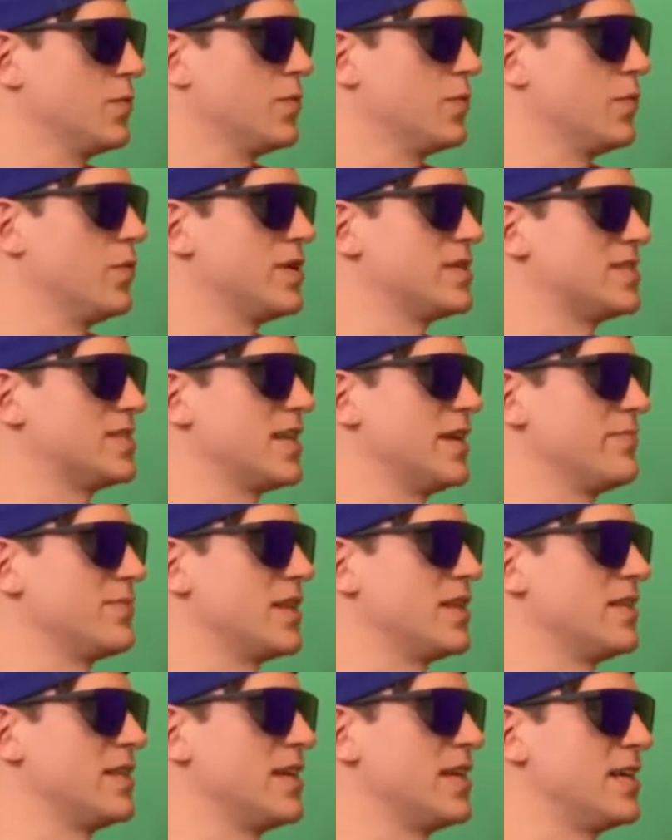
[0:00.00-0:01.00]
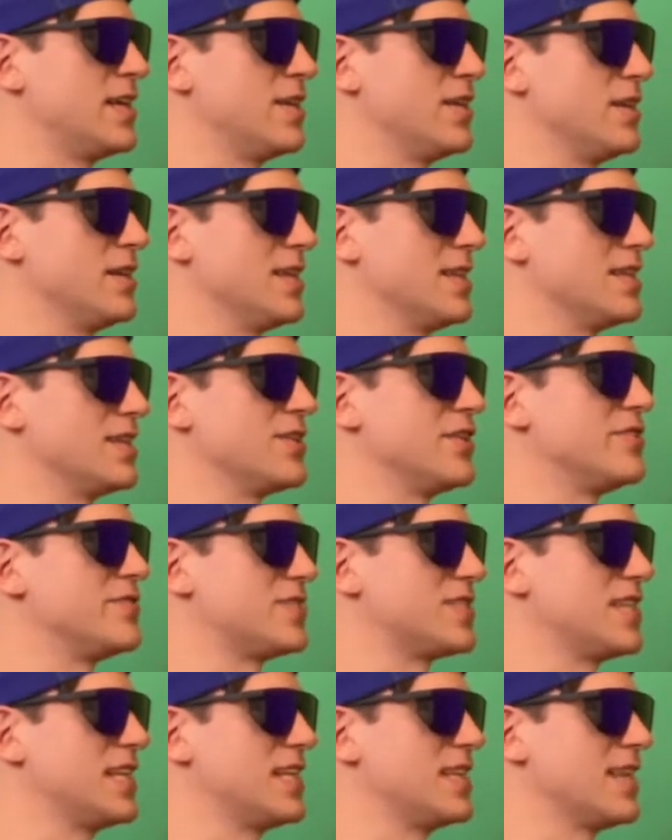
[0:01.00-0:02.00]
What's something that you've
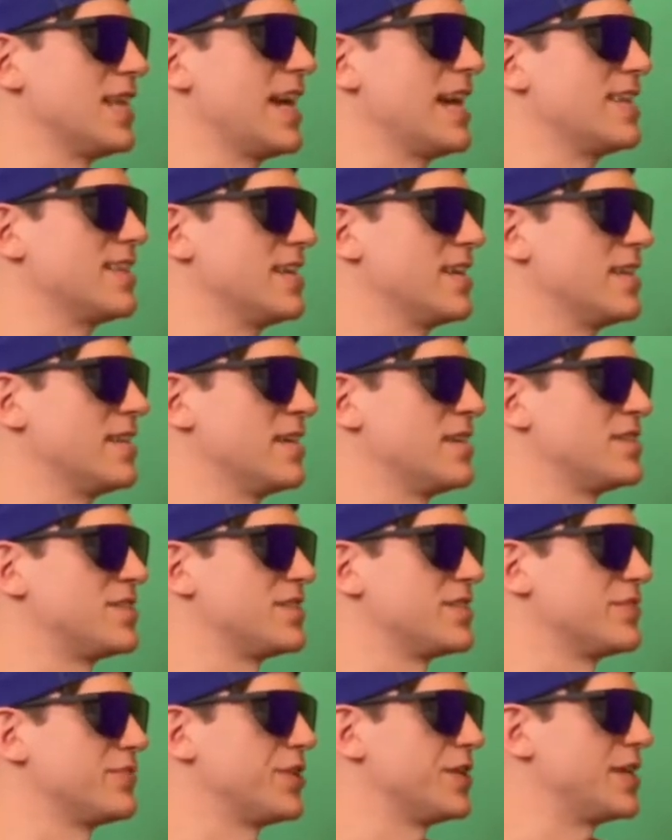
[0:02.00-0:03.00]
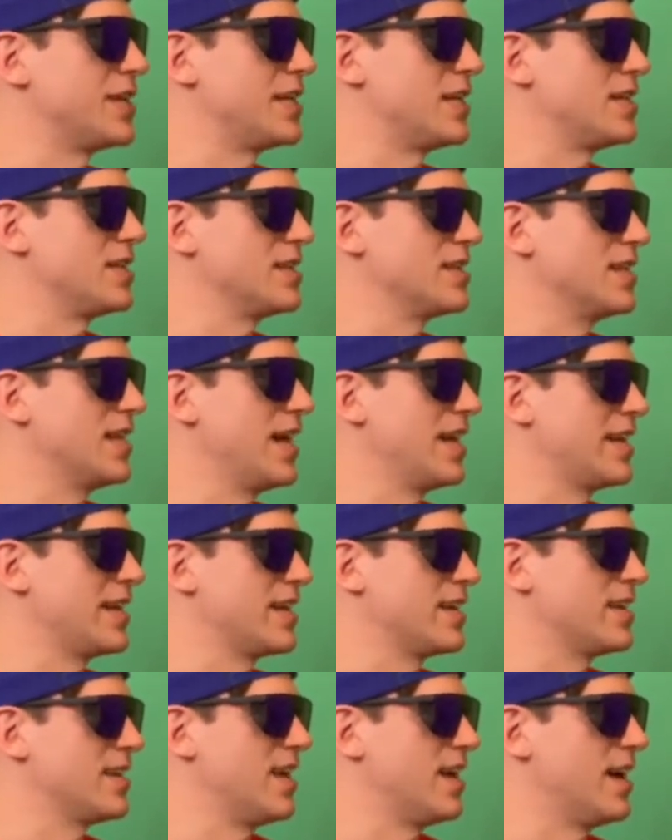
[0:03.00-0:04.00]
seen lately that you're really
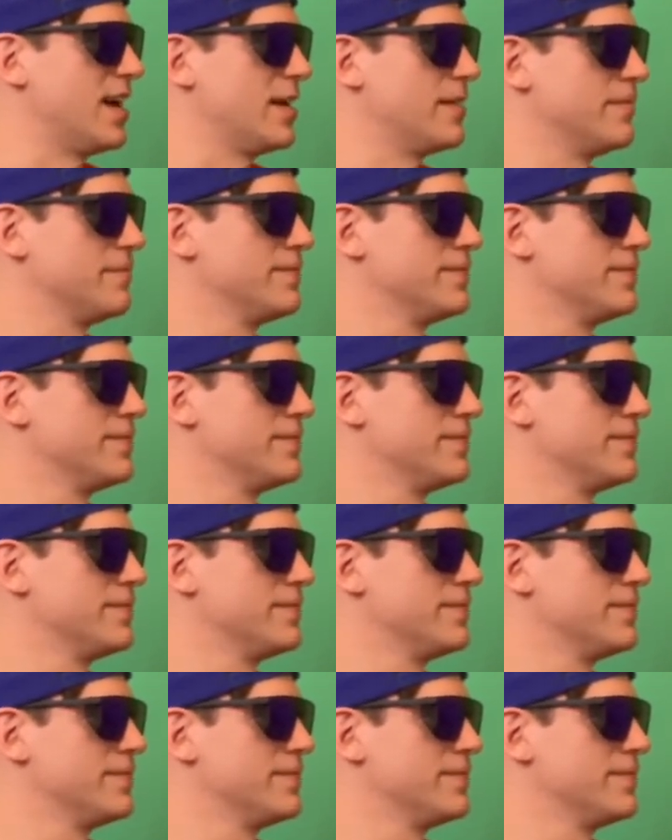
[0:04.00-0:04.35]
liking a lot?